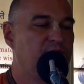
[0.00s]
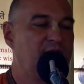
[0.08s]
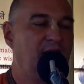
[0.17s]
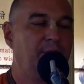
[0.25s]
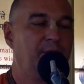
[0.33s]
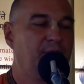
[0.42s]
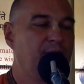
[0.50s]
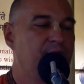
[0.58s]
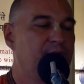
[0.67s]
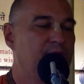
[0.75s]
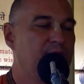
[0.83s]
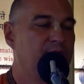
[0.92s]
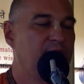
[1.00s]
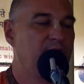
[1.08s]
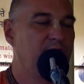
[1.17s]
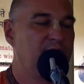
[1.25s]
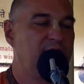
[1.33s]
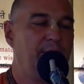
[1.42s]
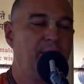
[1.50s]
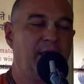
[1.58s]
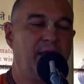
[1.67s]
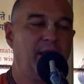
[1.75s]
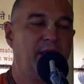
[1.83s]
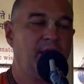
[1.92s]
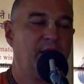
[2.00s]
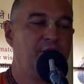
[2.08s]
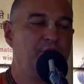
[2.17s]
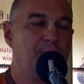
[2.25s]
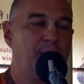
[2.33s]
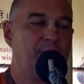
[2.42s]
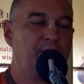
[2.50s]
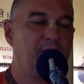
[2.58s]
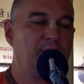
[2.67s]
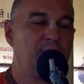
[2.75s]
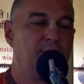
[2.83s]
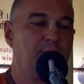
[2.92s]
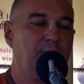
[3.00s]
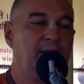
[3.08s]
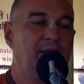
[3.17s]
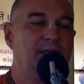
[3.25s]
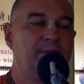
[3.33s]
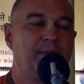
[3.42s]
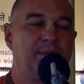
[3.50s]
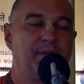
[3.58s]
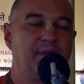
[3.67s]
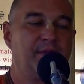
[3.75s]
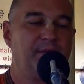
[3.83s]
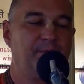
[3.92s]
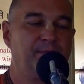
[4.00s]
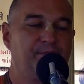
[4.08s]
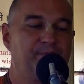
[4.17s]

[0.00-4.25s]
Same, no? Same like in Isopanisad. Completely perfect, no?